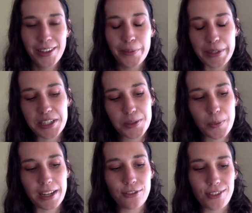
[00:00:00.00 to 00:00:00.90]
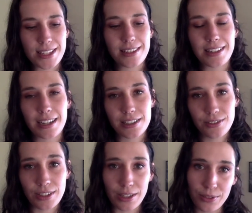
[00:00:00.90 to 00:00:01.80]
which is when physical
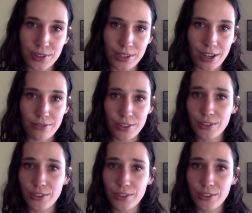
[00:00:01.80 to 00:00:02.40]
activity will serve you.